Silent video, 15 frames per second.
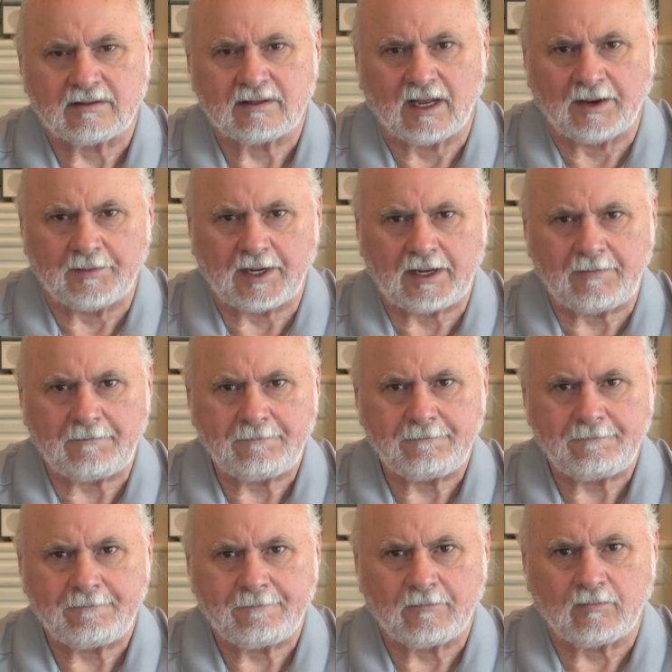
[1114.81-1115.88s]
Amen?
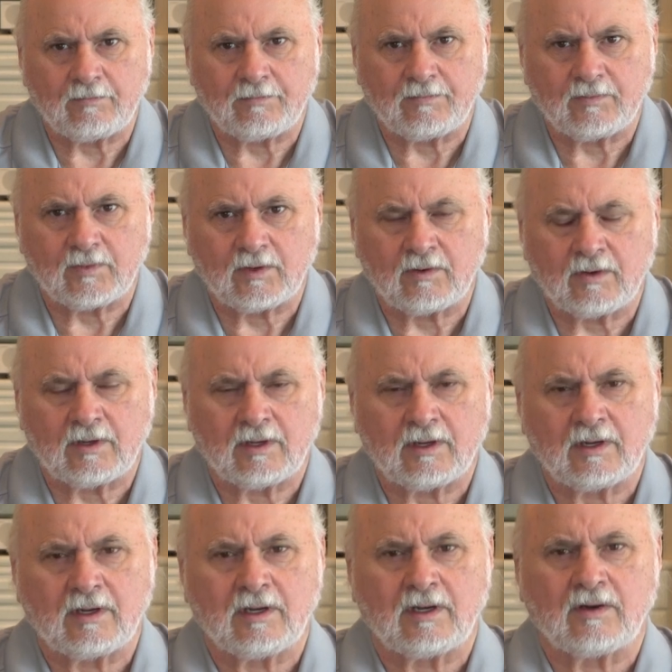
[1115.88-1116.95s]

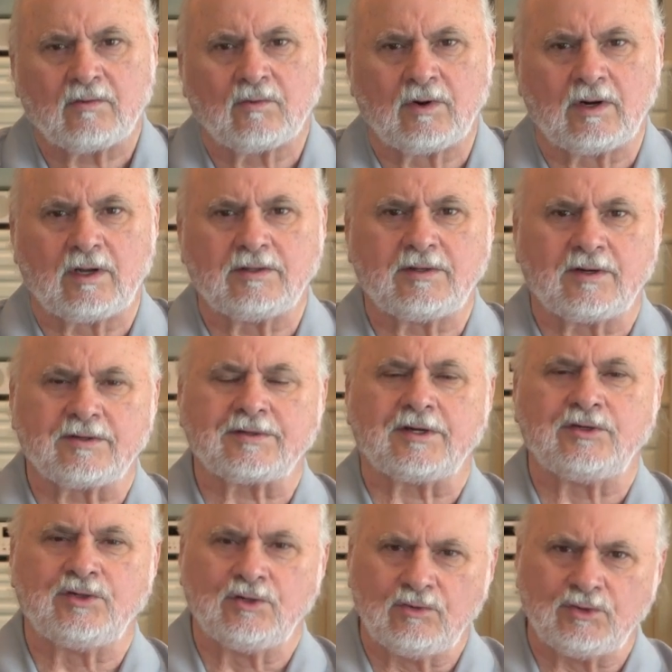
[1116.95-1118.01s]
There's
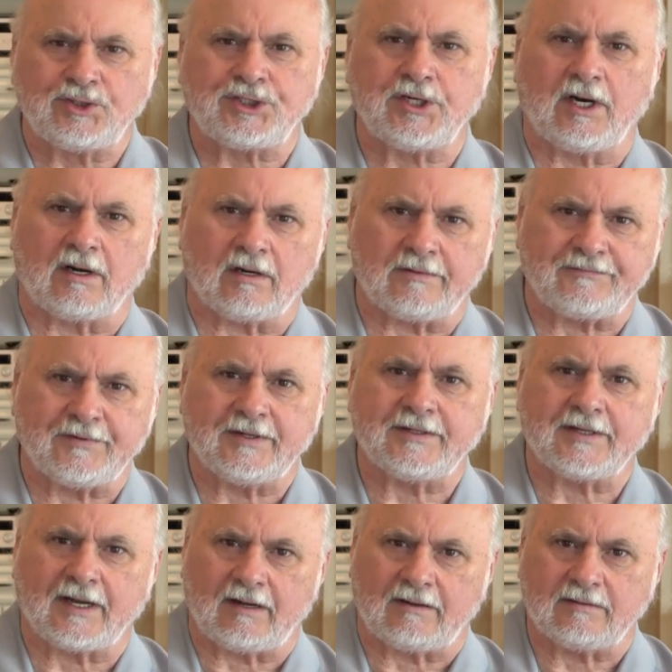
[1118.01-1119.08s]
a new sheriff in
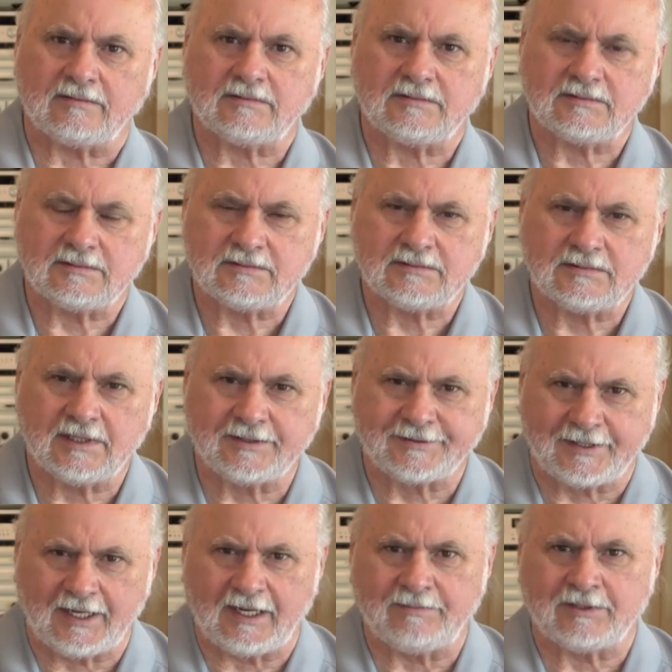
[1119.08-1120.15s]
town. His
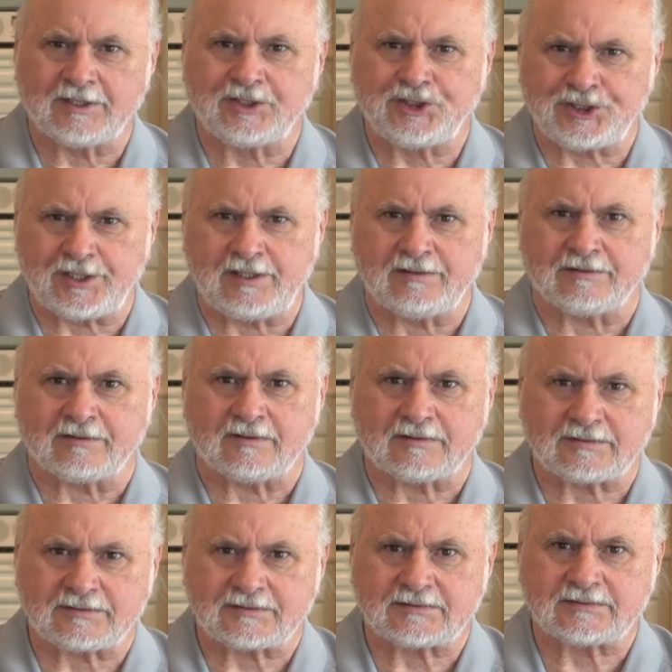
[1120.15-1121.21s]
name is Jesus.
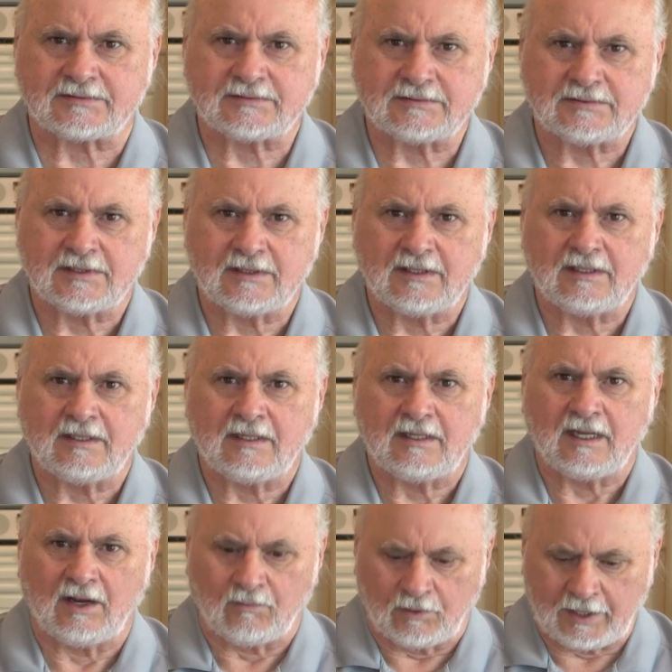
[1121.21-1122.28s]

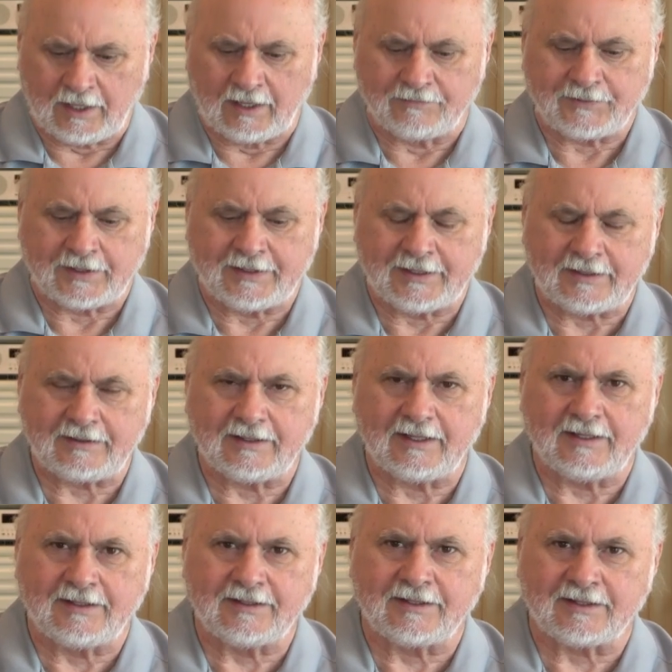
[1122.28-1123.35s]
And we have to get
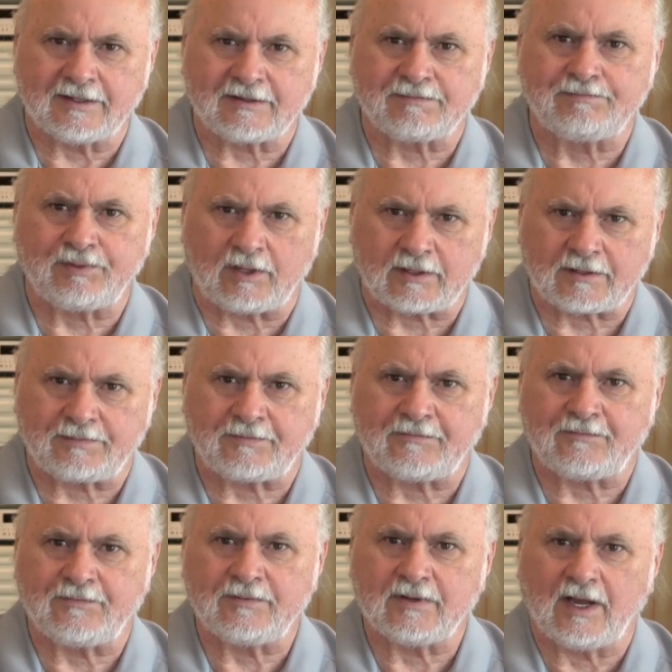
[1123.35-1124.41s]
into this
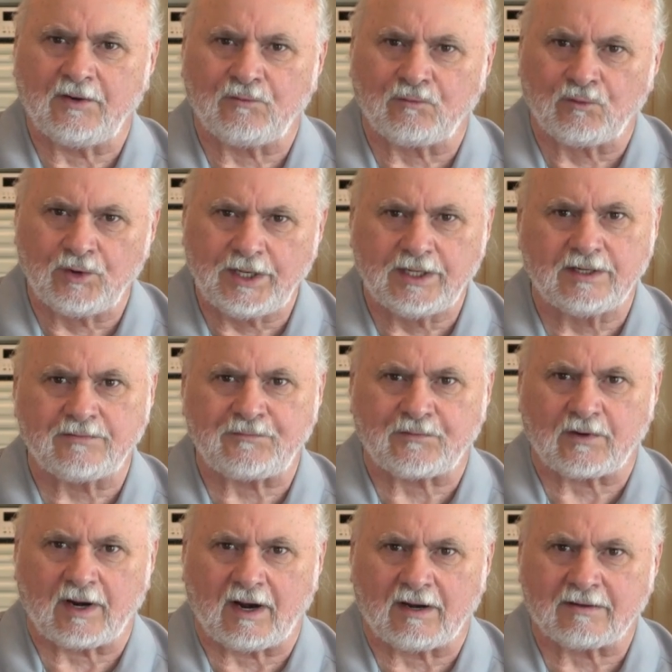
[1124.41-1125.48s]
book and read it
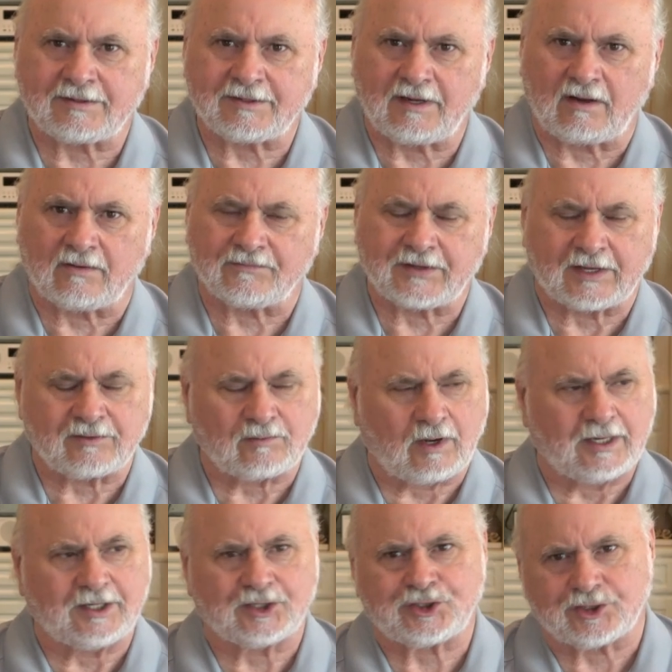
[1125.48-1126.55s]
for ourselves. That's
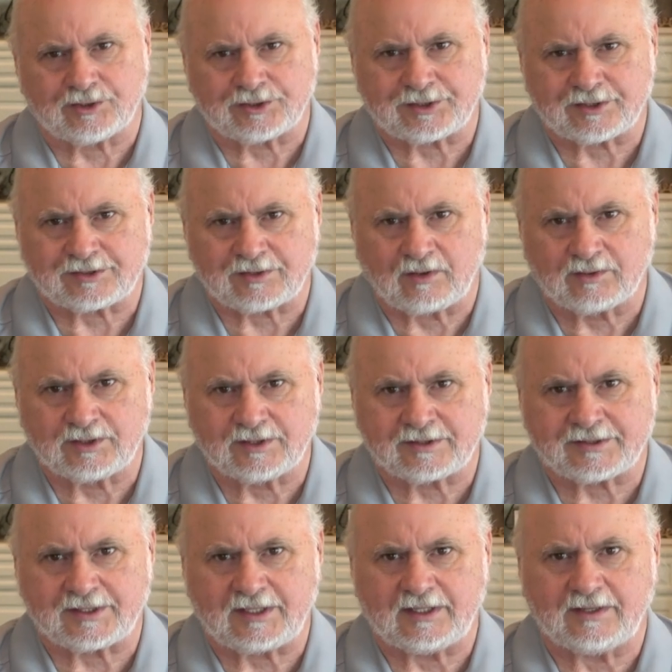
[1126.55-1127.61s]
why the church is so
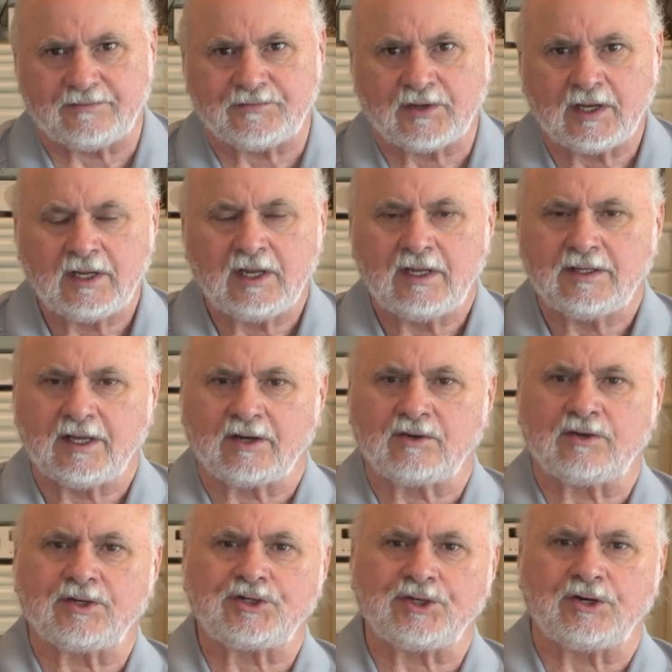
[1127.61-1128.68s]
deceived. They go
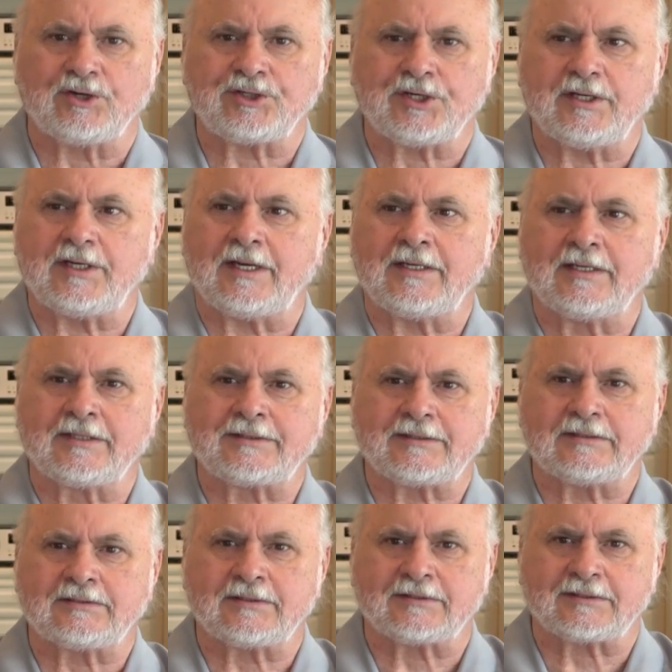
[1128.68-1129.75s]
to church and they
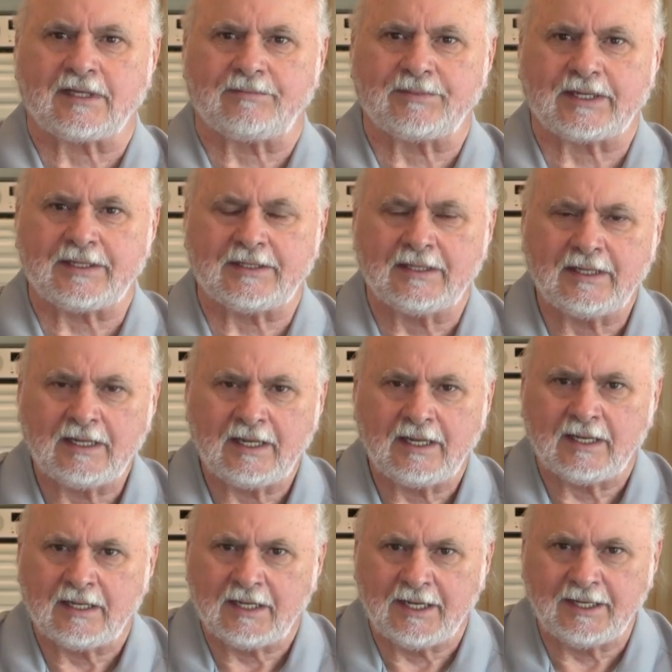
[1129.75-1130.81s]
listen to somebody.
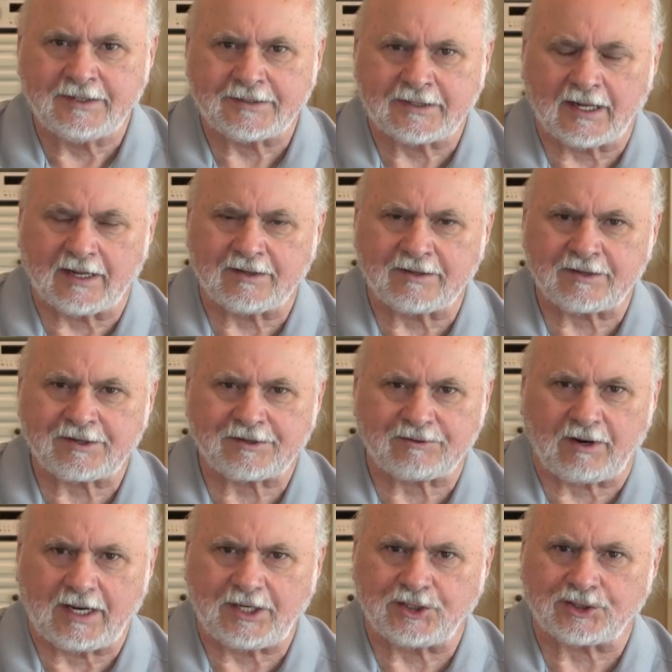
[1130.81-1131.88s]
He says, a
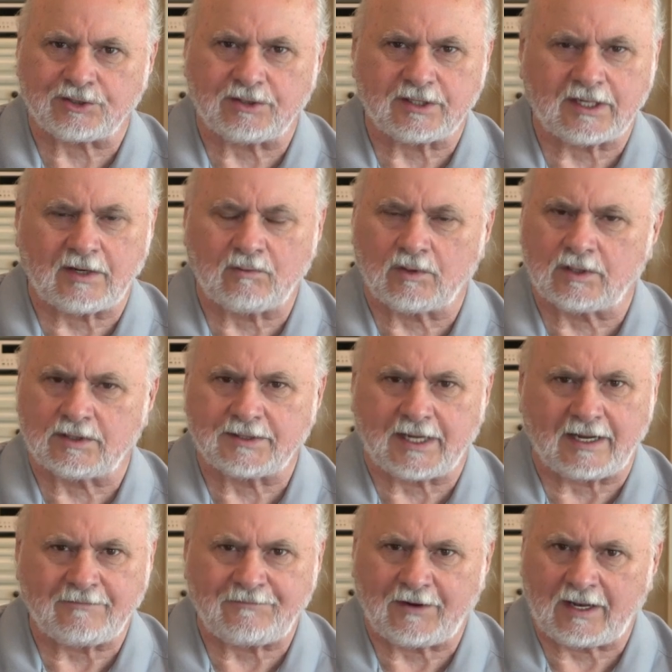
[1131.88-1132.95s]
stranger, they will
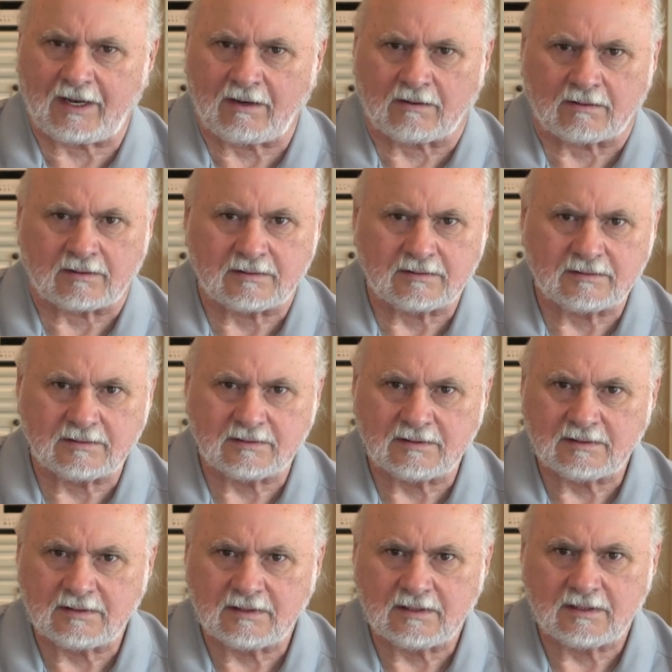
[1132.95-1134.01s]
not follow.
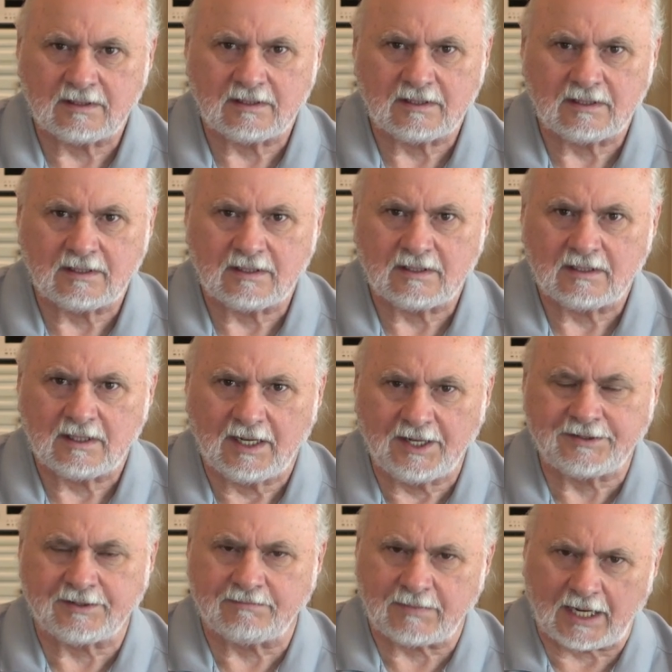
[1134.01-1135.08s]
He
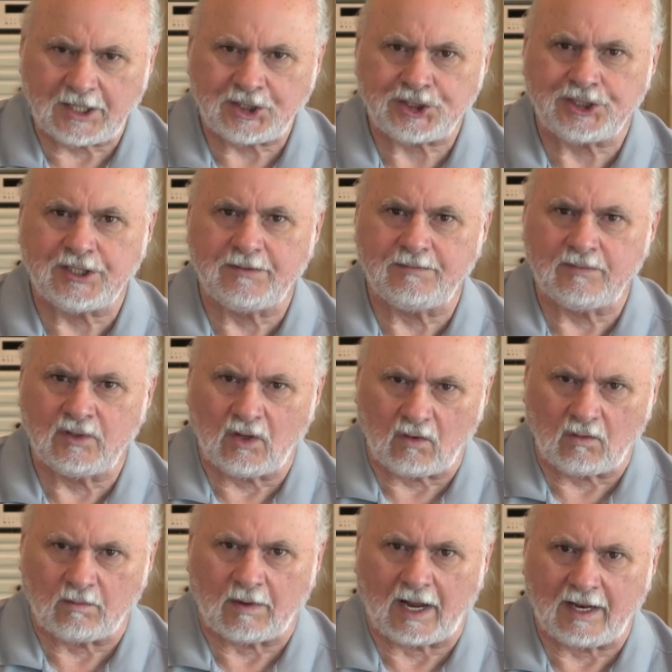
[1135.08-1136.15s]
said, my sheep
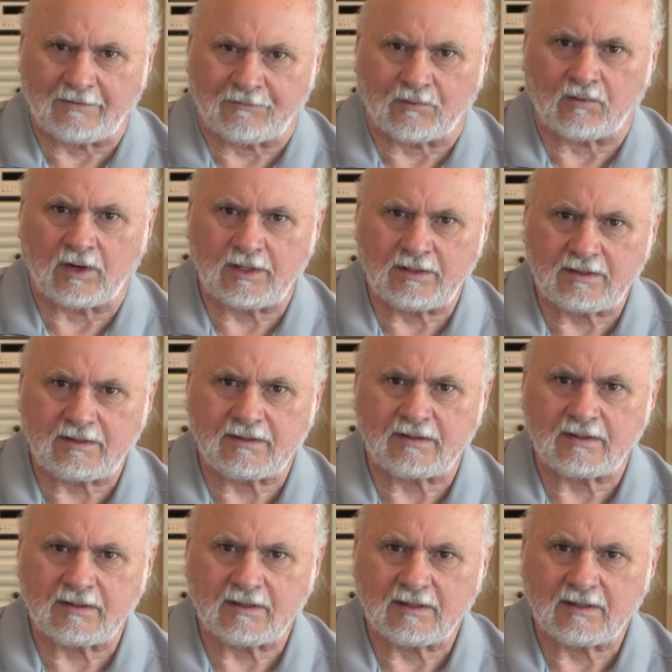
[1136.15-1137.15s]
know my voice.